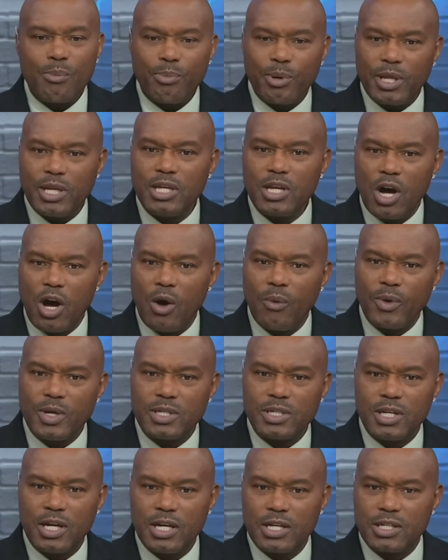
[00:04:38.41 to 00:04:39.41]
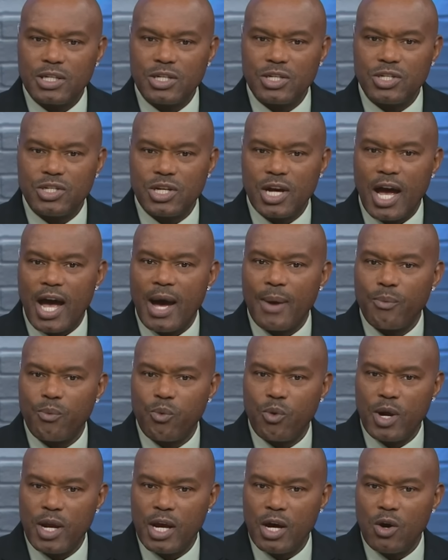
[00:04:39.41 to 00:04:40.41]
but he always does his job
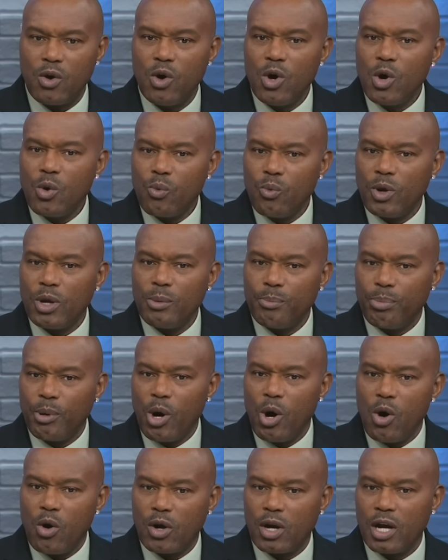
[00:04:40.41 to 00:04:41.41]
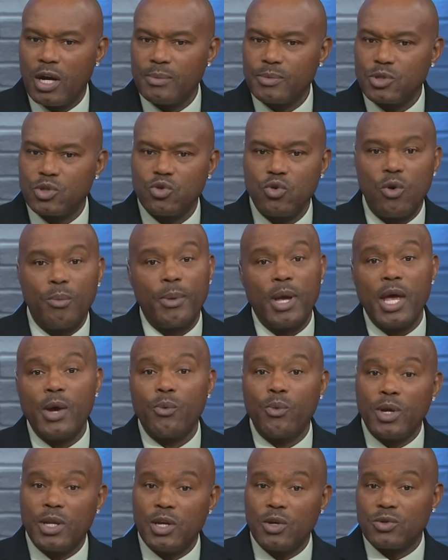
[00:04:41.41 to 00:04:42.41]
well when the ball comes to him and
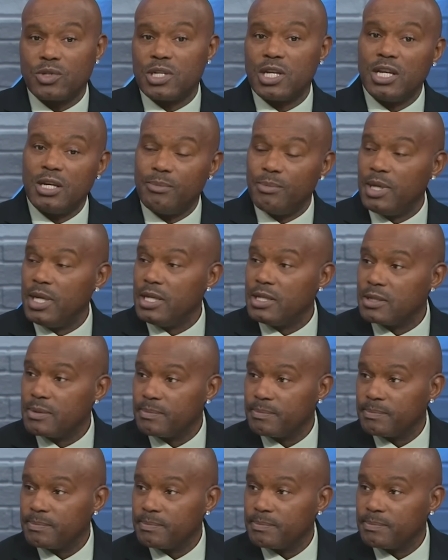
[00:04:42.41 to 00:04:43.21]
when your team needs him.